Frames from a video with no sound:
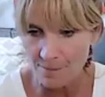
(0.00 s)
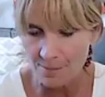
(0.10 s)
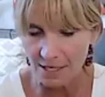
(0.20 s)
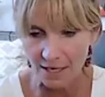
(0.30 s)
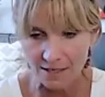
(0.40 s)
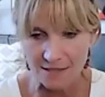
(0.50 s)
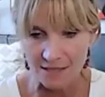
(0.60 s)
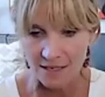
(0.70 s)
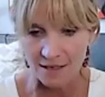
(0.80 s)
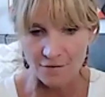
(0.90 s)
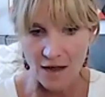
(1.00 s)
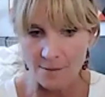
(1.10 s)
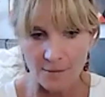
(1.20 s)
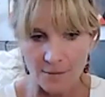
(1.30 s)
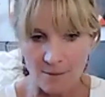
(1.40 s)
because
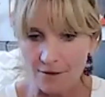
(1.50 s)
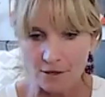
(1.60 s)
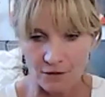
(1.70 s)
find me a mother who